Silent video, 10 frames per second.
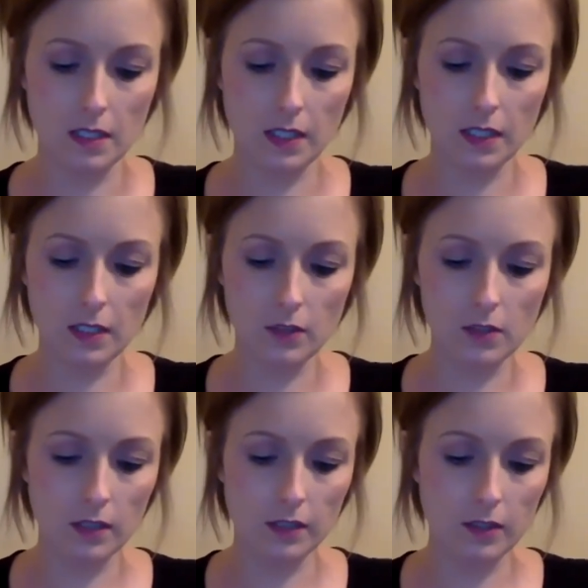could use
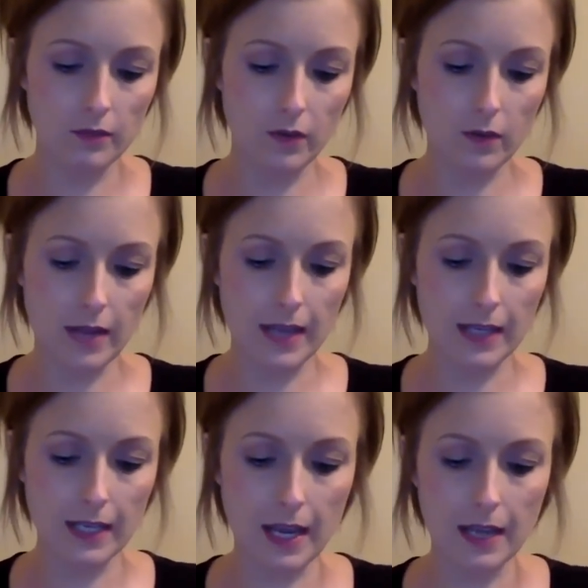our little Phonak
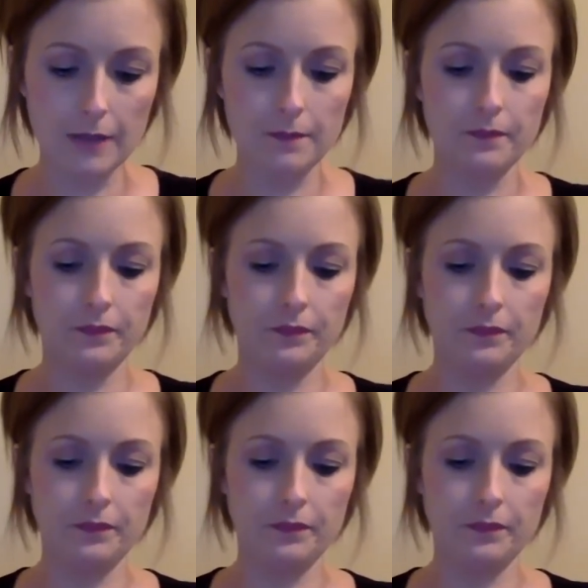guy.